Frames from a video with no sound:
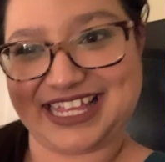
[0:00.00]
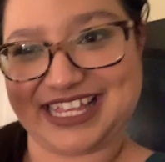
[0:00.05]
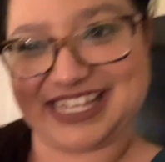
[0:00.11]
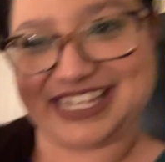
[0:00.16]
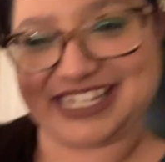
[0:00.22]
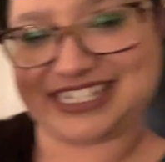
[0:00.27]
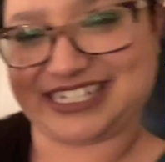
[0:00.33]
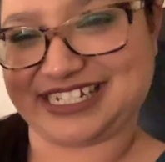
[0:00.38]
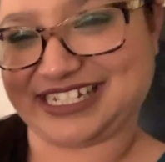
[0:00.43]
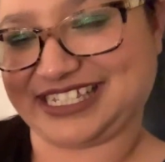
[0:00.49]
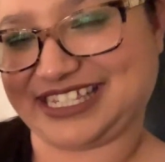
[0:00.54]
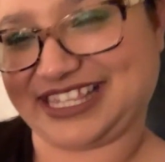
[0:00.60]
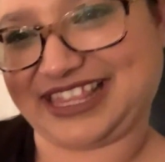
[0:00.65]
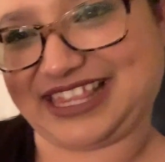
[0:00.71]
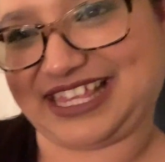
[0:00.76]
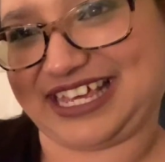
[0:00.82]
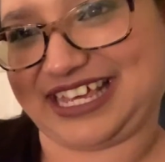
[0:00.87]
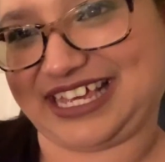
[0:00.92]
It's just a
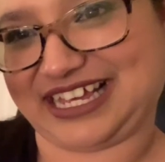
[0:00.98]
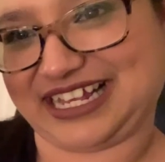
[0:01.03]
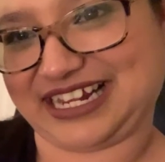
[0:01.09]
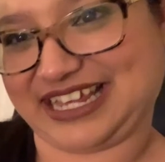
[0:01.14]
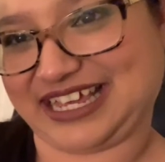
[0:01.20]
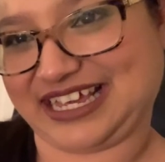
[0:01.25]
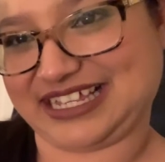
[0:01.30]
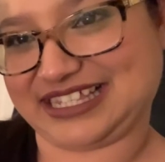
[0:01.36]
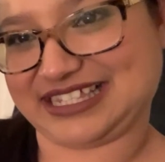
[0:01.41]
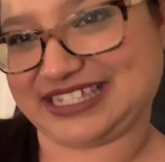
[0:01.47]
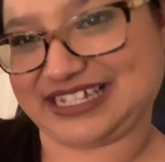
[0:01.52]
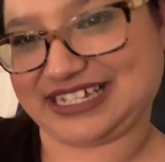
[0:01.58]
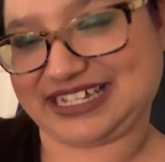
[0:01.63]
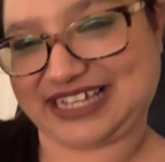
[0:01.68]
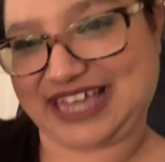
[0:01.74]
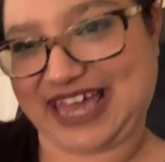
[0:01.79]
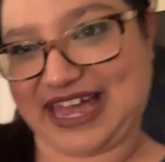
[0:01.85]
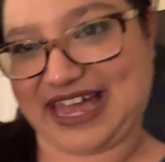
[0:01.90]
thing, like it's a
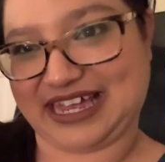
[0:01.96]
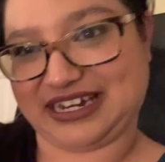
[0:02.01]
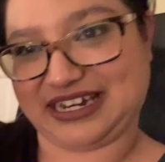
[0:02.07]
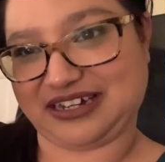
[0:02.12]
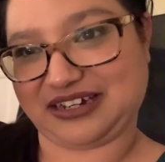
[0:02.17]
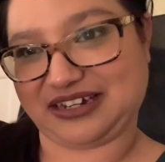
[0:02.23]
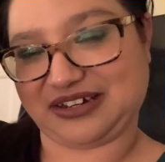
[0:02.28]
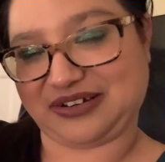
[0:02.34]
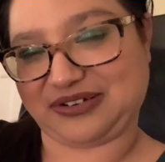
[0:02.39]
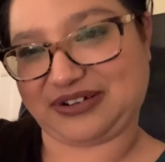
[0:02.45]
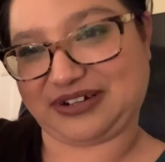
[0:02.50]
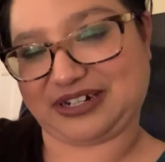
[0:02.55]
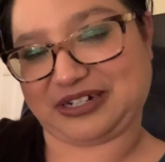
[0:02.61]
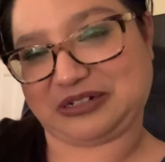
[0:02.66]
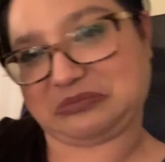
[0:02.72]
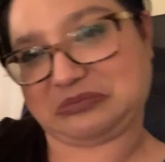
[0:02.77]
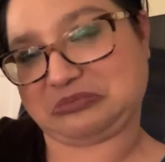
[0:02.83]
can, or